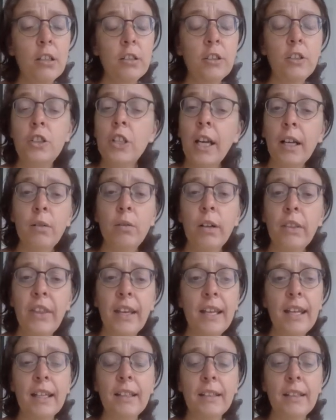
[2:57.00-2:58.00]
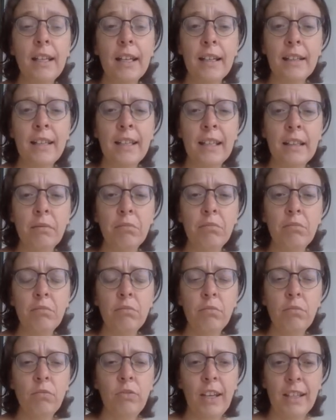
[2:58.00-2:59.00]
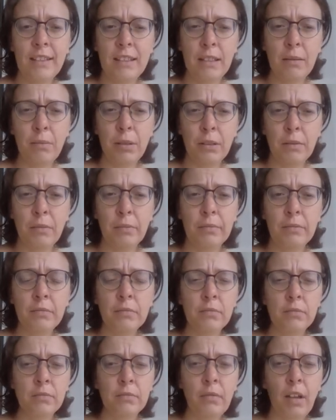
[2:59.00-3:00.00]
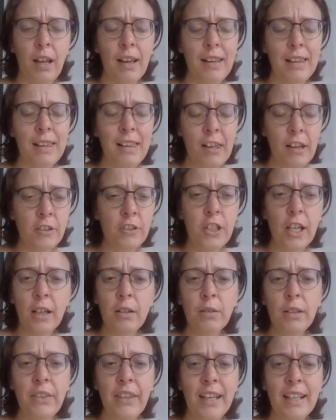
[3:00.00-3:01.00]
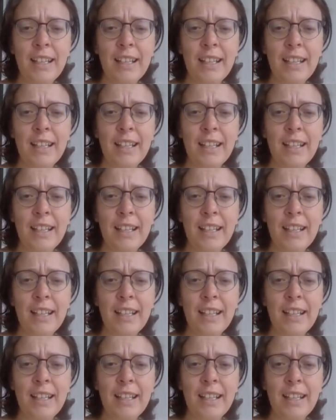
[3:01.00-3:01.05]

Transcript: check what they can and can't eat. That's simple. Check what they